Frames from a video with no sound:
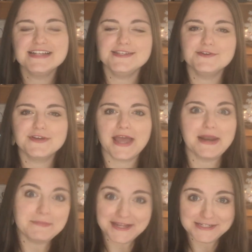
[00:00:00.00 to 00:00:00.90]
So you can
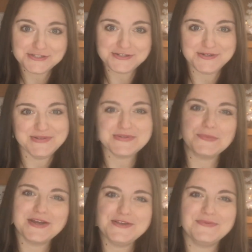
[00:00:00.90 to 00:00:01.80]
kind of pick and choose
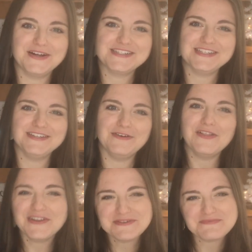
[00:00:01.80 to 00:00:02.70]
what you want to
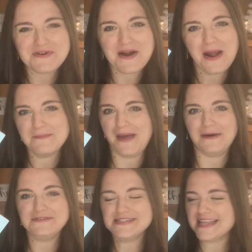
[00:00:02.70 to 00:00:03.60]
learn more
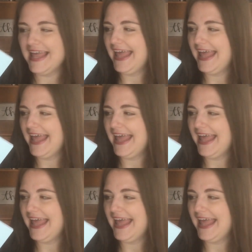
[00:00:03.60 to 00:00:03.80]
about.